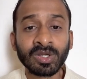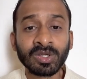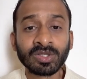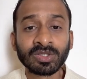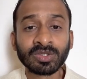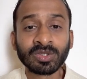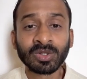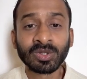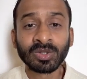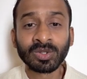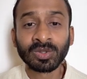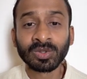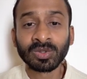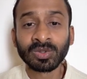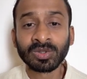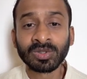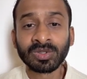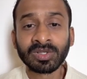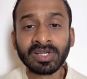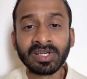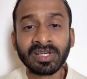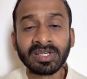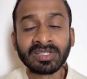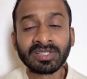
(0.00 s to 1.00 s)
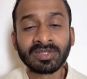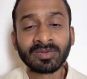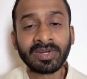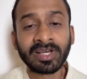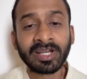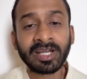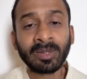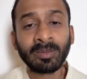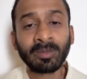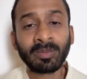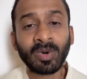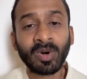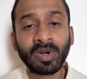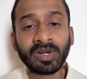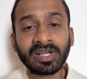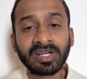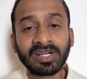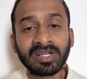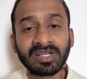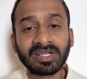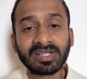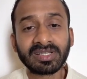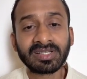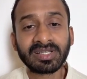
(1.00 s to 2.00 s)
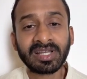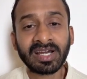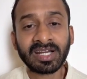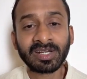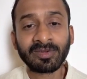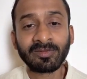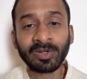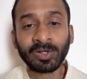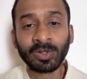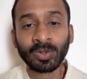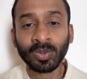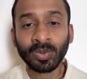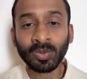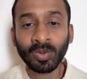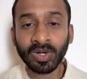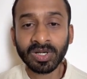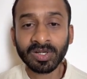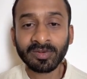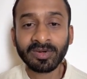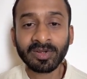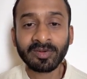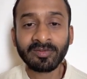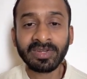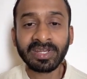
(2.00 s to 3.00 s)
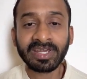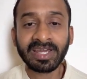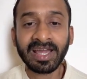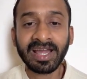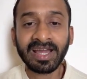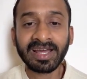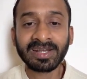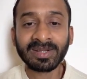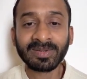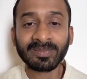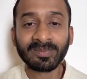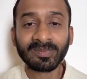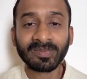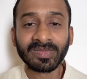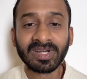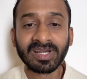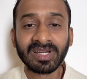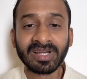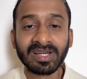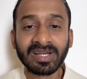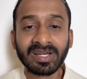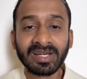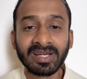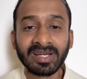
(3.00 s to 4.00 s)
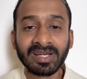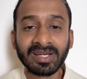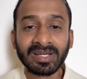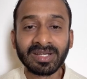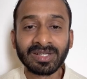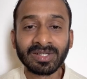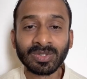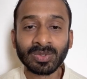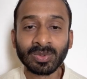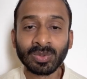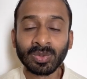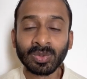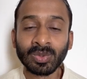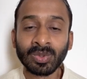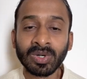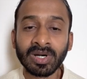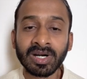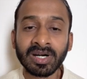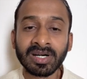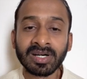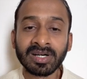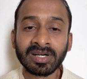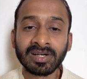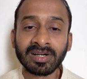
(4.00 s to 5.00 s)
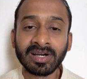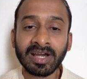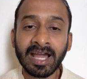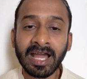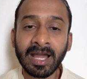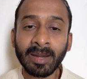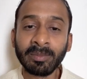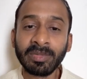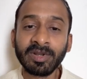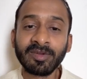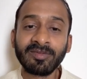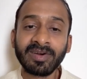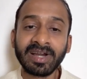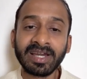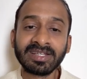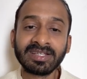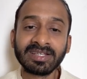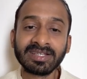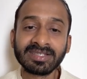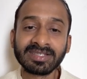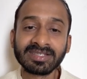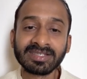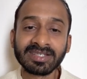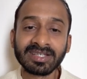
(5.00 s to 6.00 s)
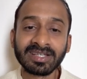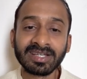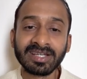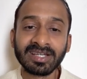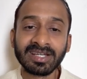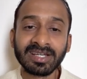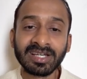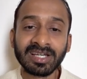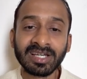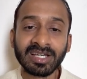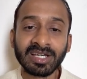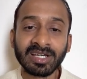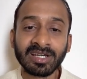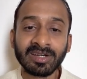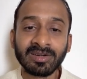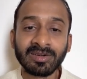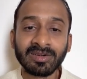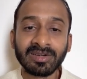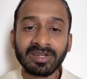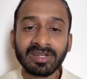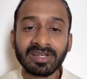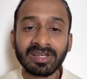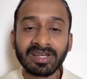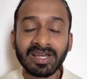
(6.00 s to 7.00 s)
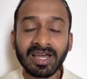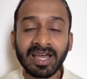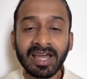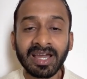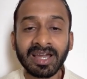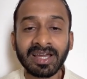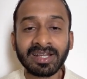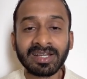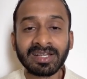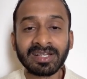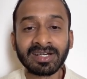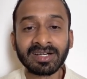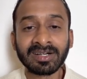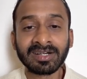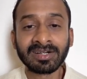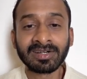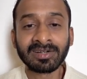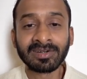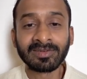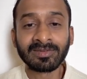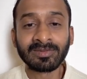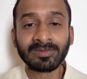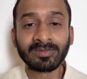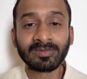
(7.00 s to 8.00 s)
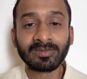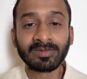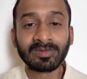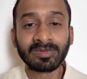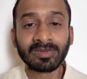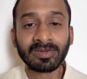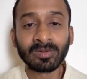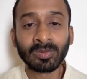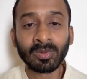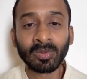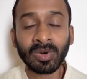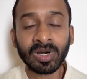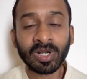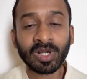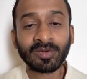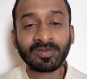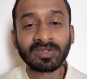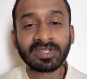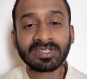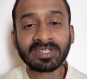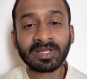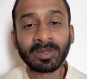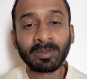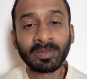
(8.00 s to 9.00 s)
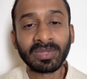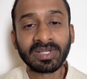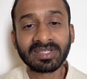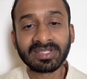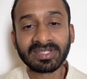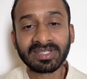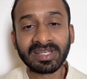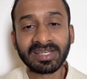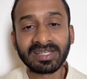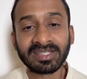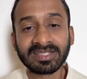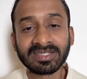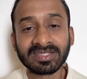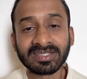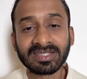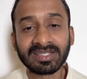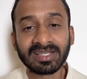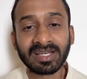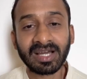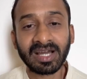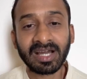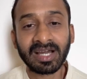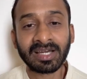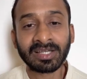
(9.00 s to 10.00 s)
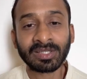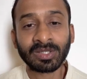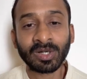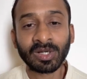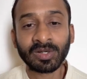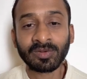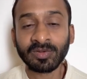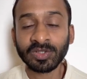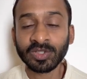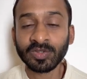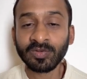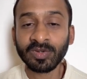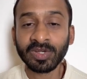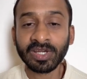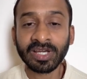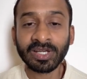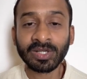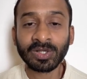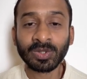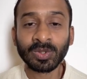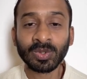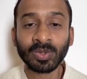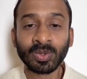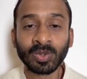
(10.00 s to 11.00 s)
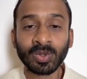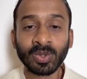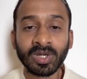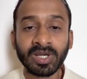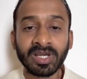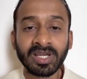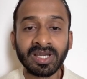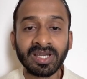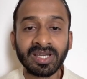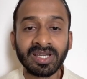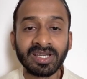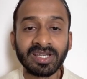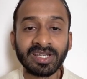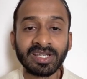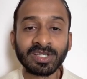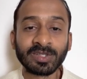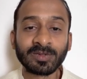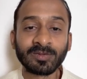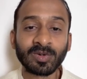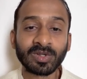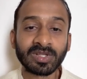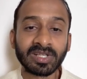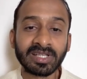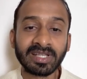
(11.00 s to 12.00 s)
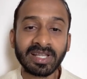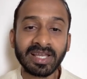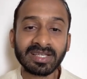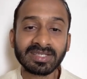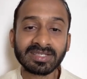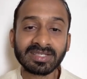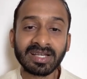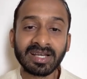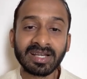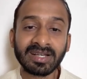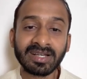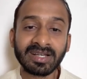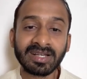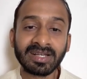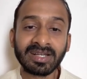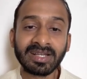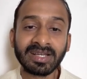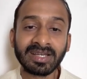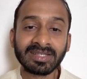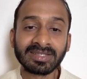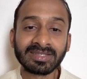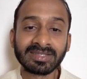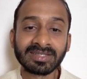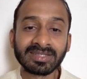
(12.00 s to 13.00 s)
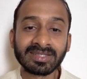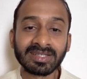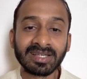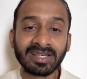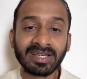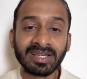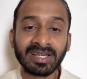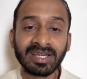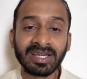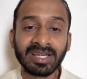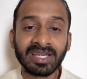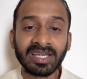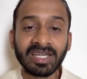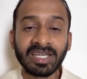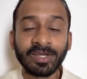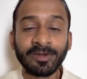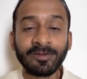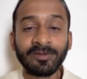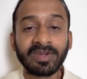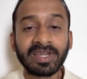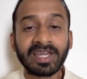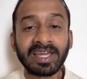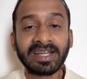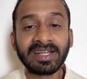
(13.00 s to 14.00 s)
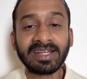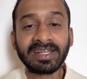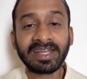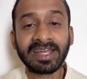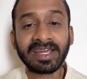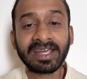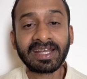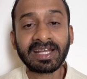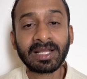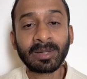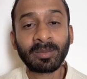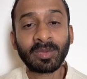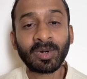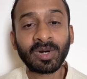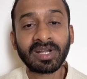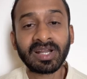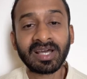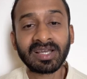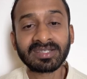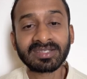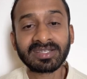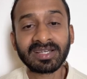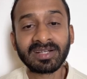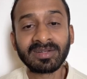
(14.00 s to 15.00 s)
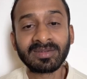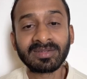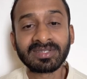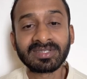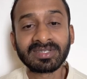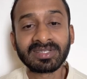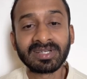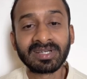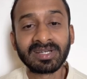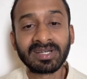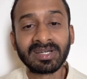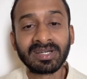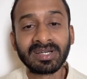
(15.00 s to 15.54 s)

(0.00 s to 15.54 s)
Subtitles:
So it's very important that we do whatever we can to amplify this. And one of the simplest things I thought which we can do is, for the next 100 days, if we can take it upon ourselves,